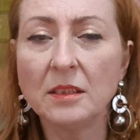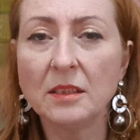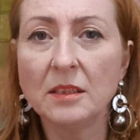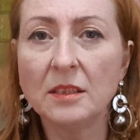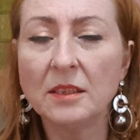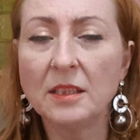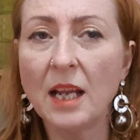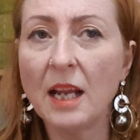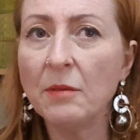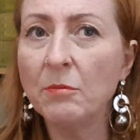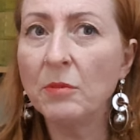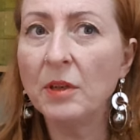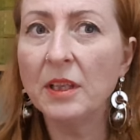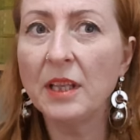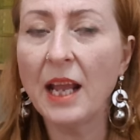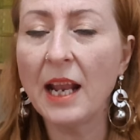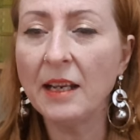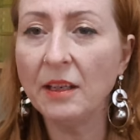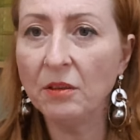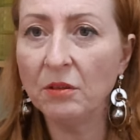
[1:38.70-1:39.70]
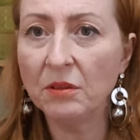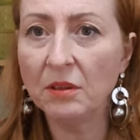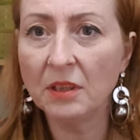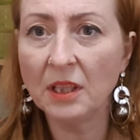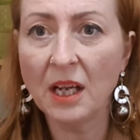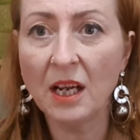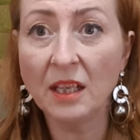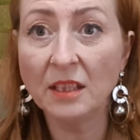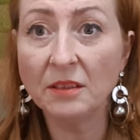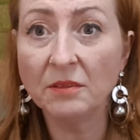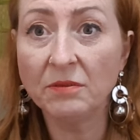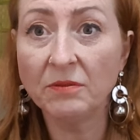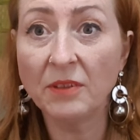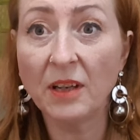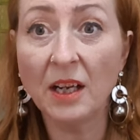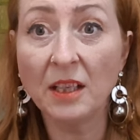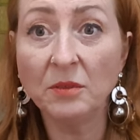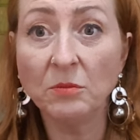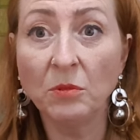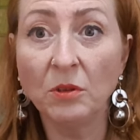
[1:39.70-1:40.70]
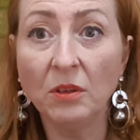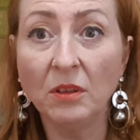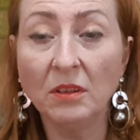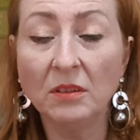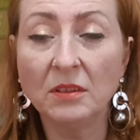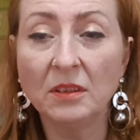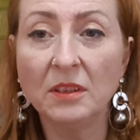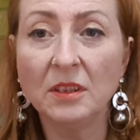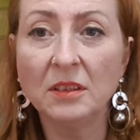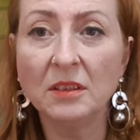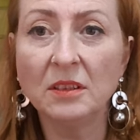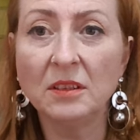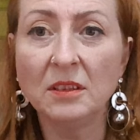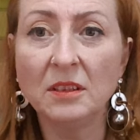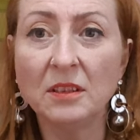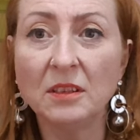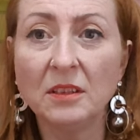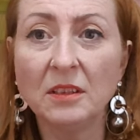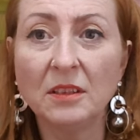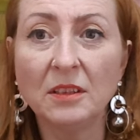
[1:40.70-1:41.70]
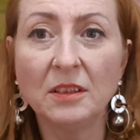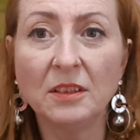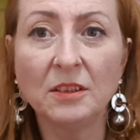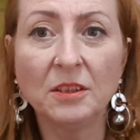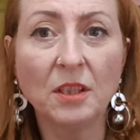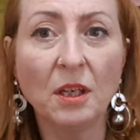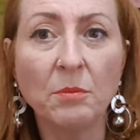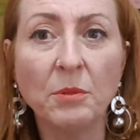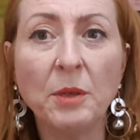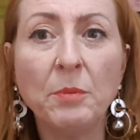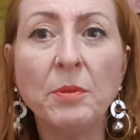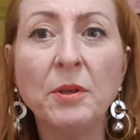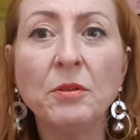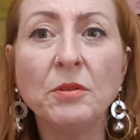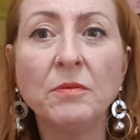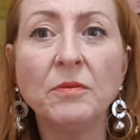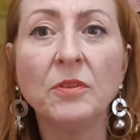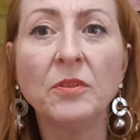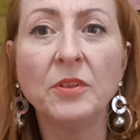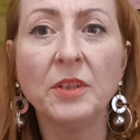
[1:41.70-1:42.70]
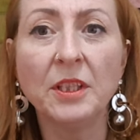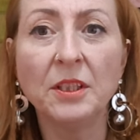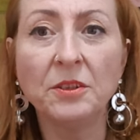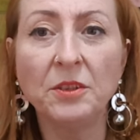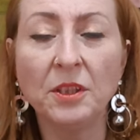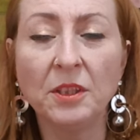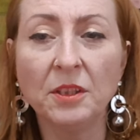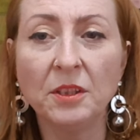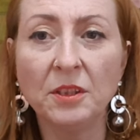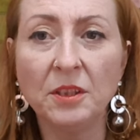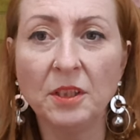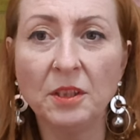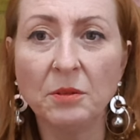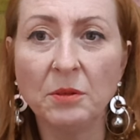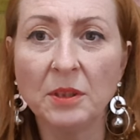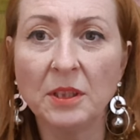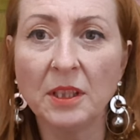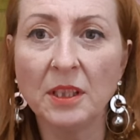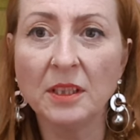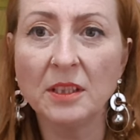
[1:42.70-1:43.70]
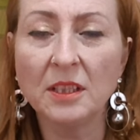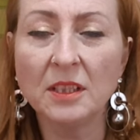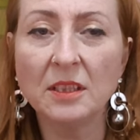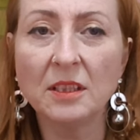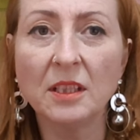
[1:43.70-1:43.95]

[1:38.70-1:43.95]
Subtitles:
Same with any other kind of fine wool. There's so many beautiful things you can do with it.